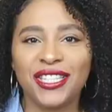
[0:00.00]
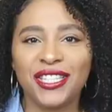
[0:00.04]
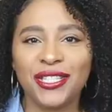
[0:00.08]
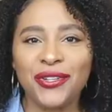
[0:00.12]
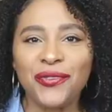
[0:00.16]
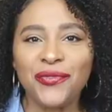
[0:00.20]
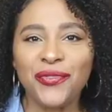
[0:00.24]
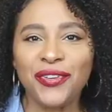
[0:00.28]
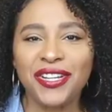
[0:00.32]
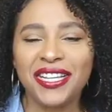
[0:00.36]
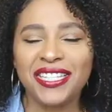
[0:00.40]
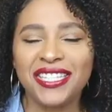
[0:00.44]

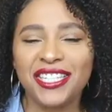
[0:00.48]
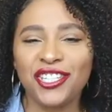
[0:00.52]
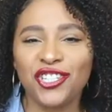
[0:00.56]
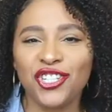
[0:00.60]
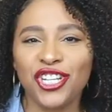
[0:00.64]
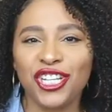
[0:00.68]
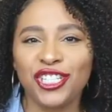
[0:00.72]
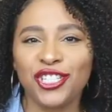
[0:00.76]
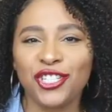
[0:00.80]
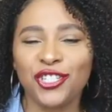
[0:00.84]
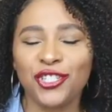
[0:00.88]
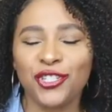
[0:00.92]
Don't forget to
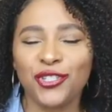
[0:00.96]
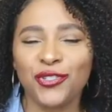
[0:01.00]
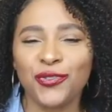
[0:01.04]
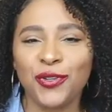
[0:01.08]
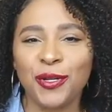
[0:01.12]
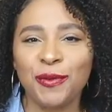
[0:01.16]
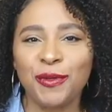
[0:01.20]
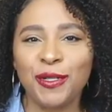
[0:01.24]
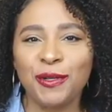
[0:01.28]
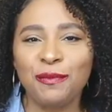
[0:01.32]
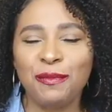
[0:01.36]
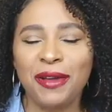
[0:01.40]
check the
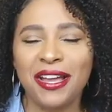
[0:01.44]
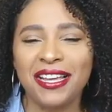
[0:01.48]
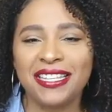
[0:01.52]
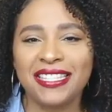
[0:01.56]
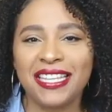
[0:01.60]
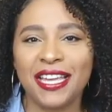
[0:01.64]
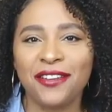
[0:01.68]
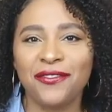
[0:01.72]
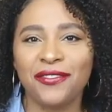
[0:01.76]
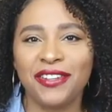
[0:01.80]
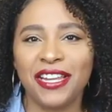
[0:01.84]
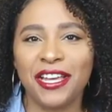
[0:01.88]
description box.
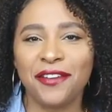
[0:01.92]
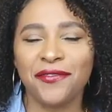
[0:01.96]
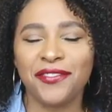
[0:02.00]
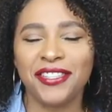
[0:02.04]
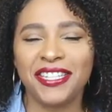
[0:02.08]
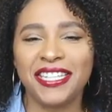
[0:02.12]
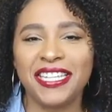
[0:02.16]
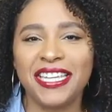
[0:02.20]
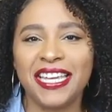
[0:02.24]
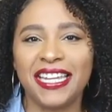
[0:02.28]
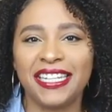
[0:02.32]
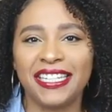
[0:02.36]
I've left
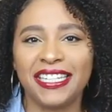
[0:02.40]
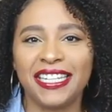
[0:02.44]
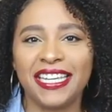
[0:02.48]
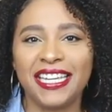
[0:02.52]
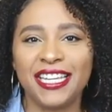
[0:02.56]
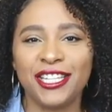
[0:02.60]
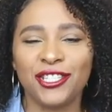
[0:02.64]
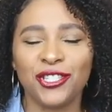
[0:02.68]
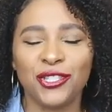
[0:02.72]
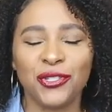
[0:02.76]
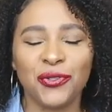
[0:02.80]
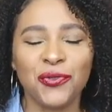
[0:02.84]
the
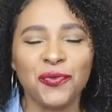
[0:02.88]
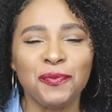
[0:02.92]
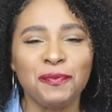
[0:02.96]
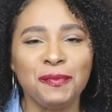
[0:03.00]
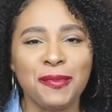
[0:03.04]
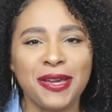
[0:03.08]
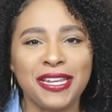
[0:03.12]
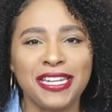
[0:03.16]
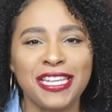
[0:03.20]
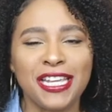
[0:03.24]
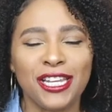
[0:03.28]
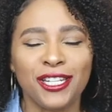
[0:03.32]
links to
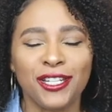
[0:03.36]
many